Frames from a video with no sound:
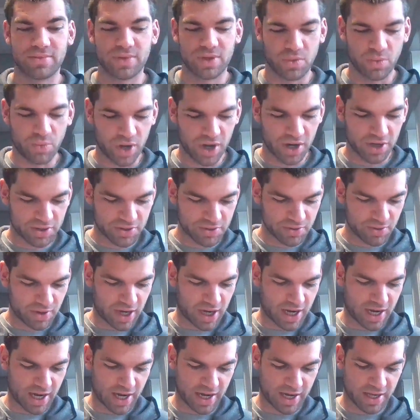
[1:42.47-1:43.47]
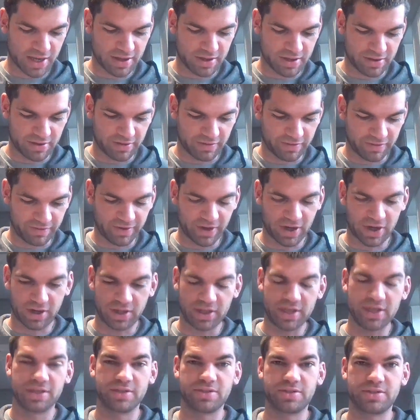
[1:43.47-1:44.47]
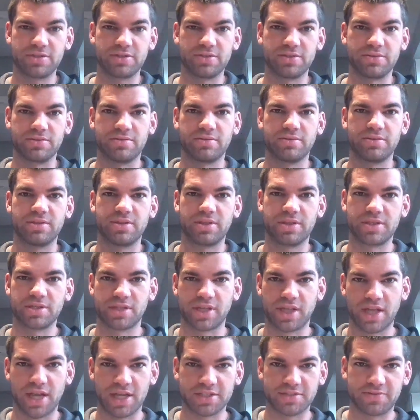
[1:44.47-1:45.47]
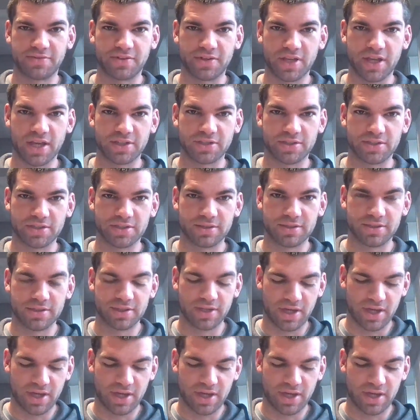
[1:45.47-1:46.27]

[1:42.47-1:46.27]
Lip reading: Where do I fall into these classifications?